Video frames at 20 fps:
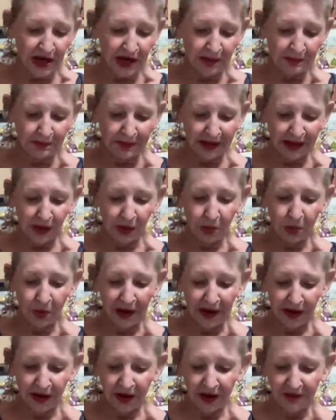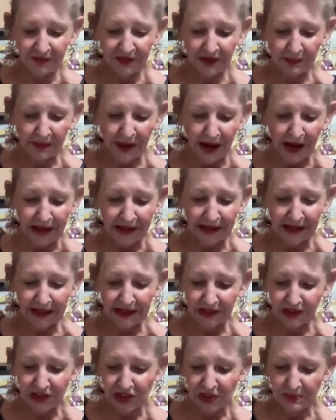and be aware of the body
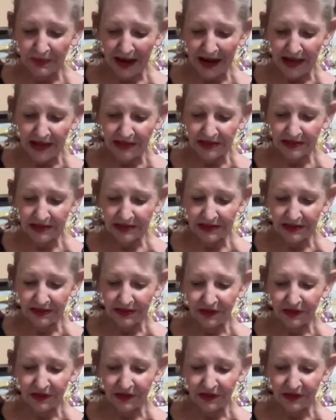and space.